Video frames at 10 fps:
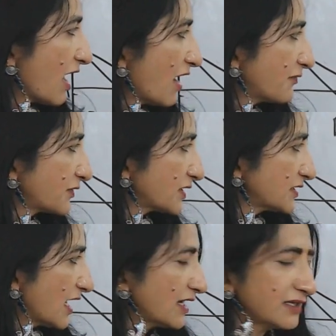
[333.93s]
After
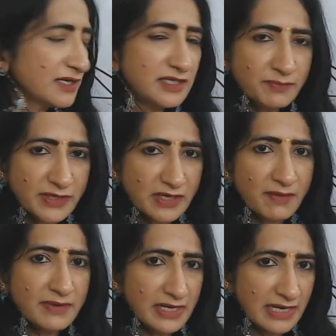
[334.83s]
that, it
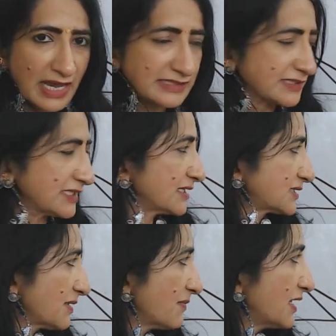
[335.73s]
become elastic.
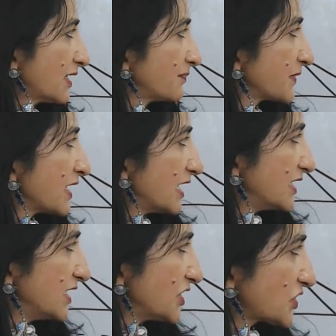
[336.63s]
Similar,
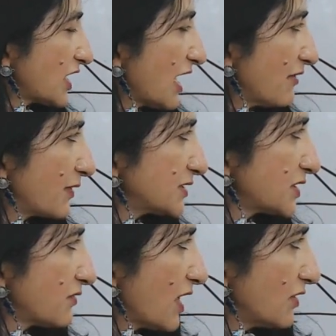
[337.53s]
initial average
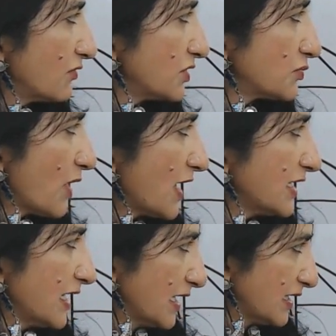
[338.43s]
revenue is
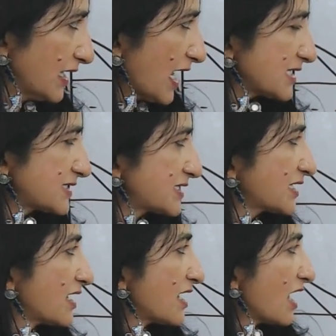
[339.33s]
very
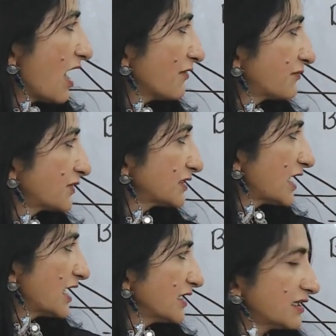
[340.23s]
inelastic. After
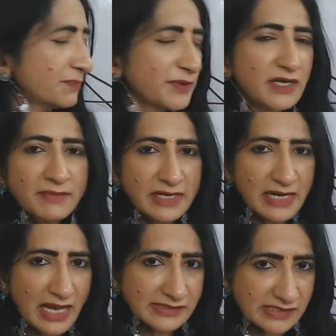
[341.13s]
that, it become
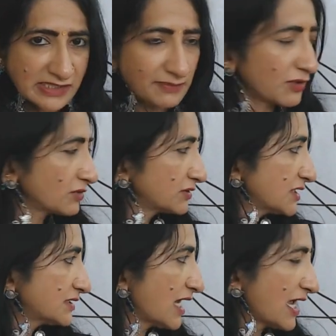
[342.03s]
elastic because
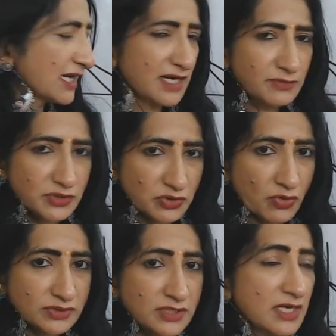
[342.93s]
this diagram
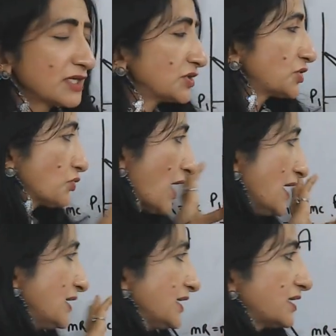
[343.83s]
shows
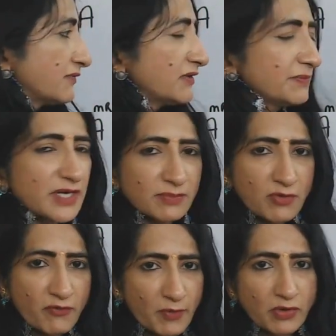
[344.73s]
joint equilibrium
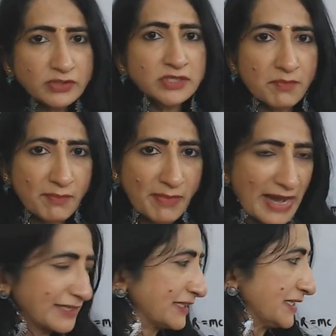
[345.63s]
of both
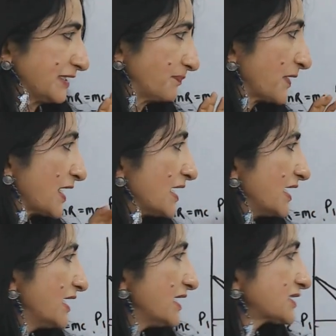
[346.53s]
market.
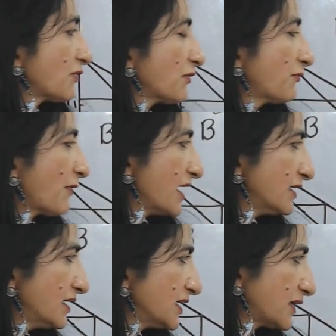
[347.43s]
Is our
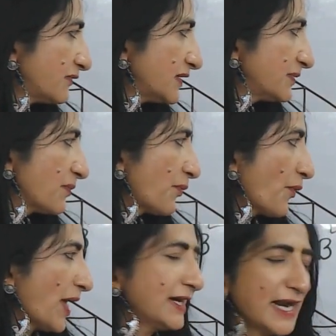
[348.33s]
final equilibrium
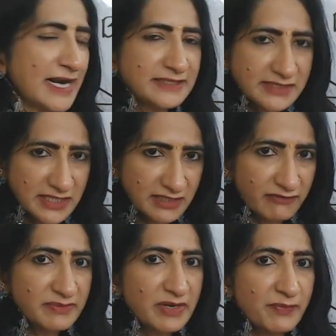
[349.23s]
point. At this
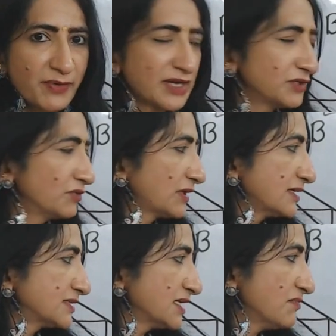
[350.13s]
equilibrium point, you
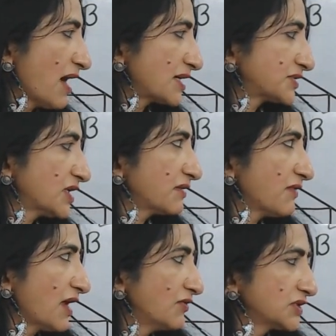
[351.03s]
can see marginal
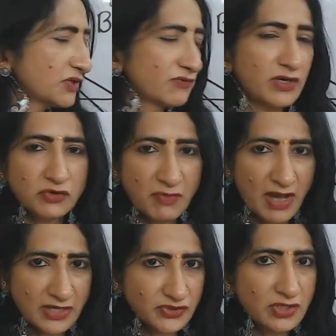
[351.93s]
revenue is equal to
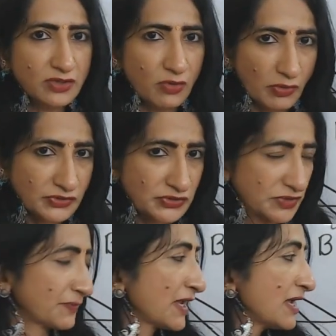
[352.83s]
marginal cost.
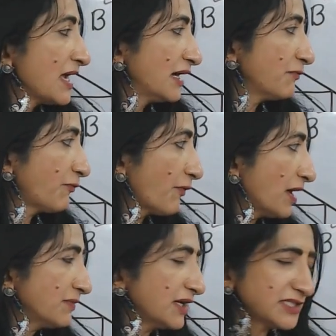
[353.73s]
And
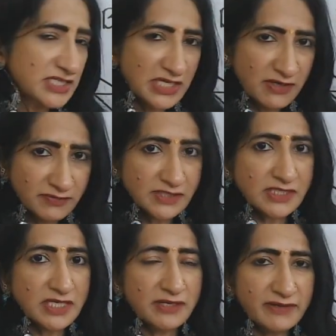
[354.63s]
firm achieve
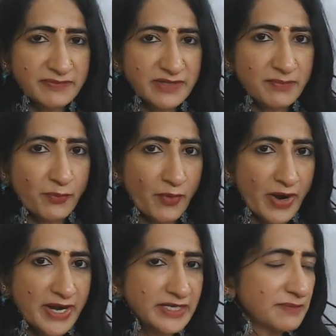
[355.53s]
this equilibrium
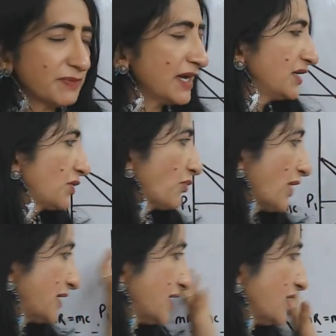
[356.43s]
point by
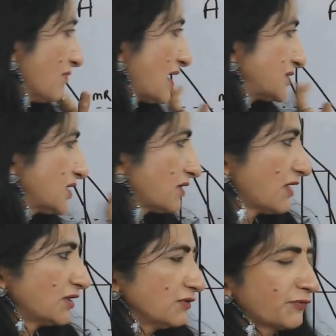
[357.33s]
equating marginal
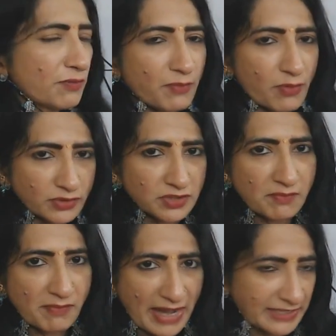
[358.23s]
revenue from both
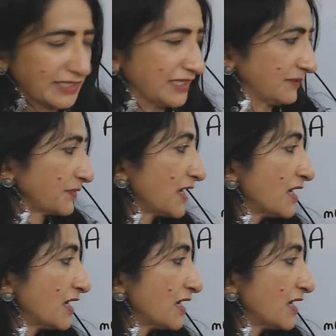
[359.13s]
market.